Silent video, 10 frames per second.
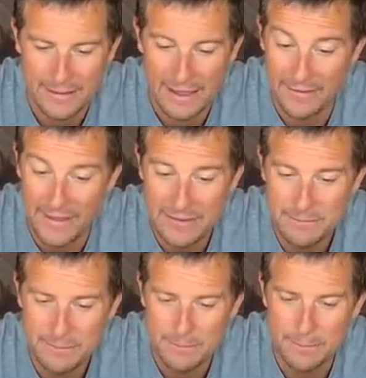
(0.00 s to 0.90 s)
And then
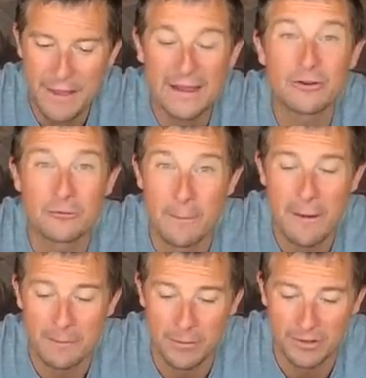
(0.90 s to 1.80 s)
Bec
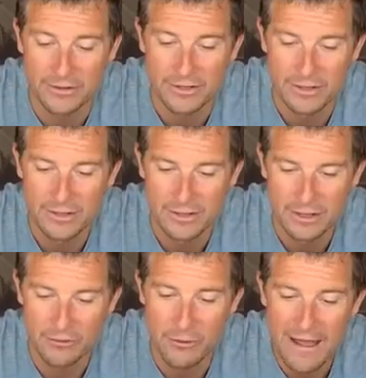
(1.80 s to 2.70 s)
remembered.
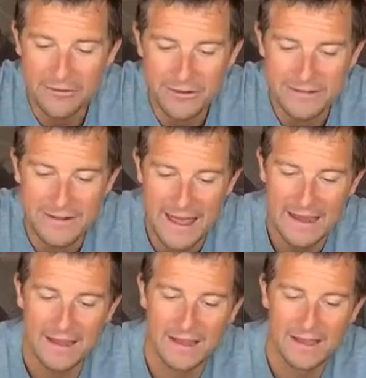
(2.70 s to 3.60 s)
Around his neck
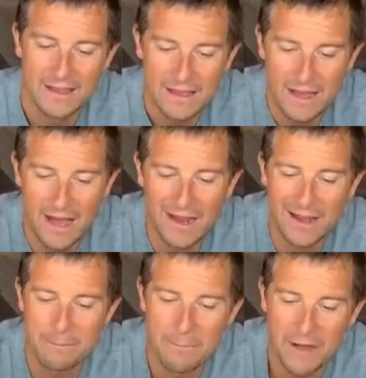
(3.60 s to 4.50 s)
hung
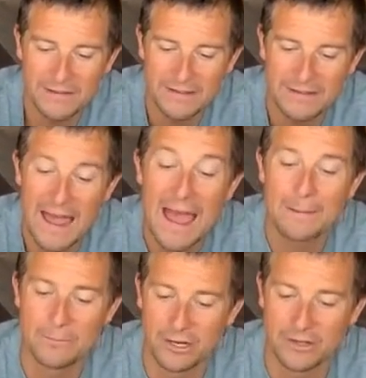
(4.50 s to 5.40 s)
a muddied
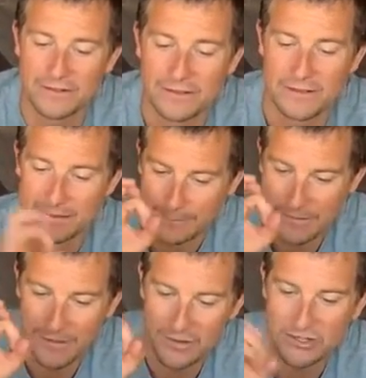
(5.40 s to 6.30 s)
amulet
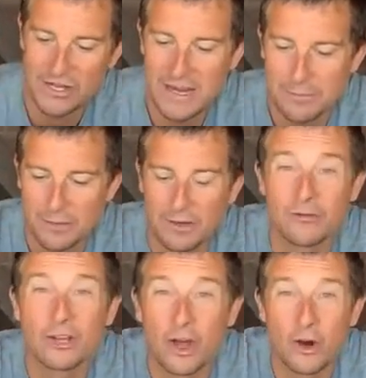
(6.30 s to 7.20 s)
in the shape of
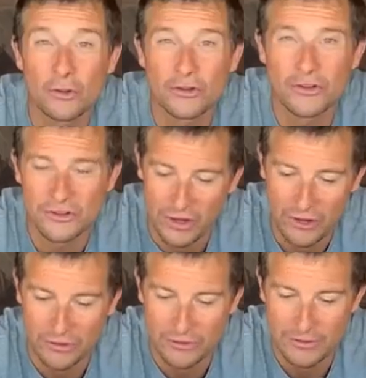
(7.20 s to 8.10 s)
a golden
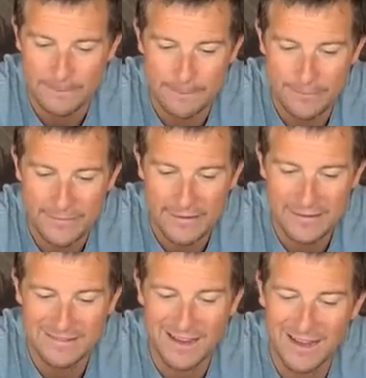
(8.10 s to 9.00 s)
toad,
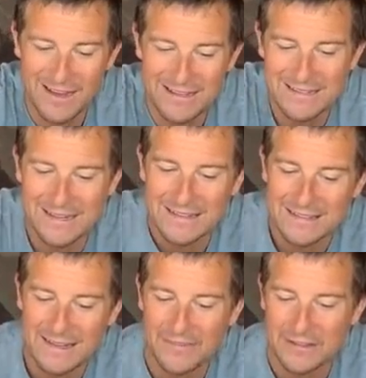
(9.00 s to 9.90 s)
its eyes
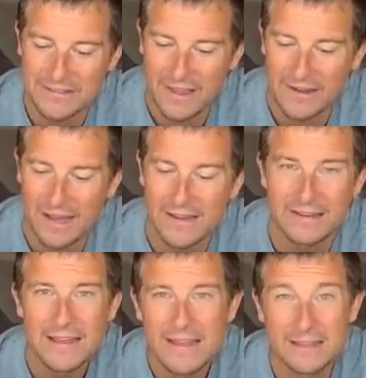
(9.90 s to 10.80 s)
glistening in the sunlight,
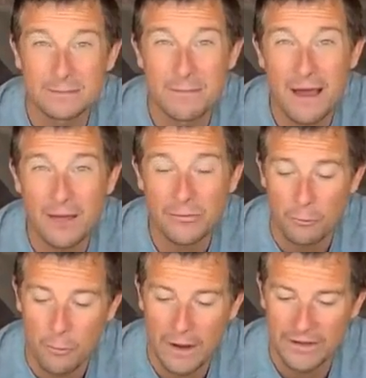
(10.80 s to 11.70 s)
its mouth
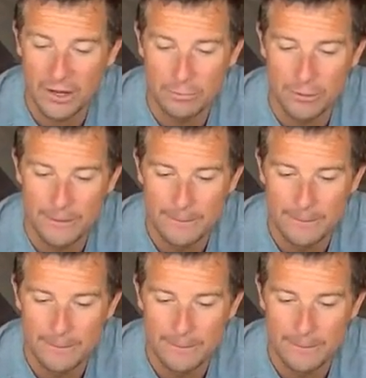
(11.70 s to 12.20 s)
wide open.